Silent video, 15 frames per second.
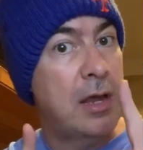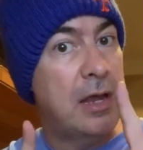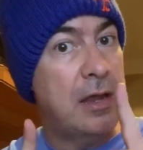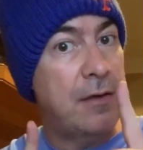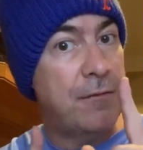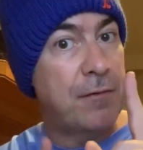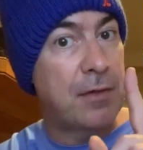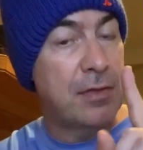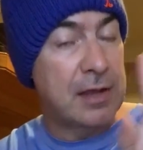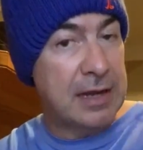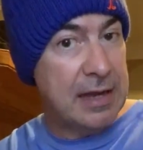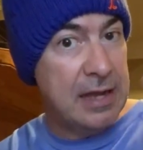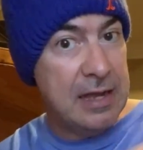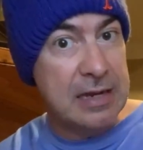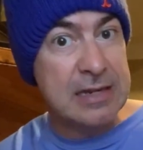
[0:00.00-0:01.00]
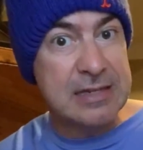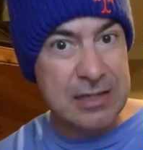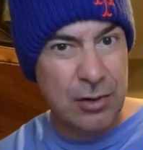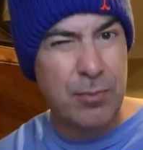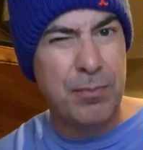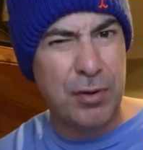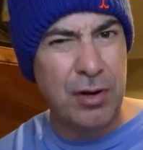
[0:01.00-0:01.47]
if the kid is
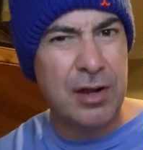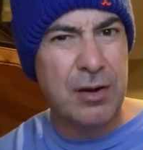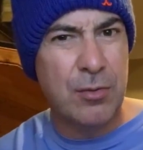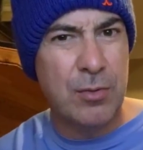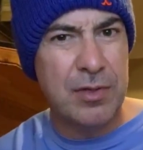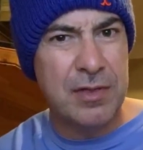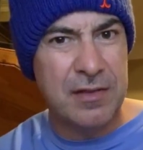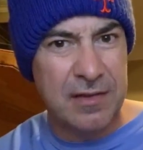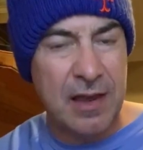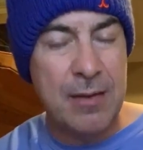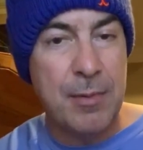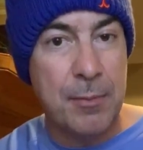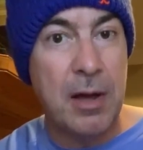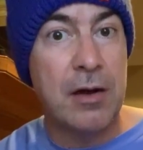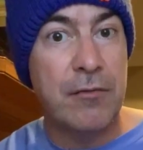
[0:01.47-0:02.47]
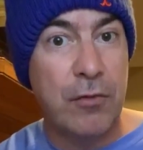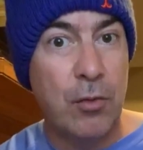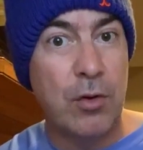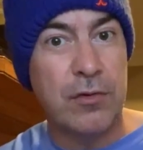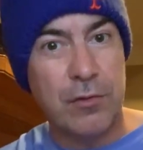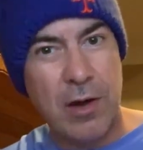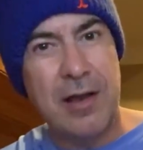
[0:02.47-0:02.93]
still pulling with the same amount of
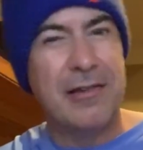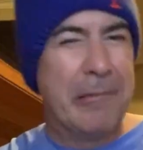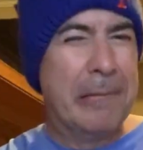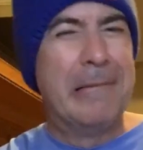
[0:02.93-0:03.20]
force, right?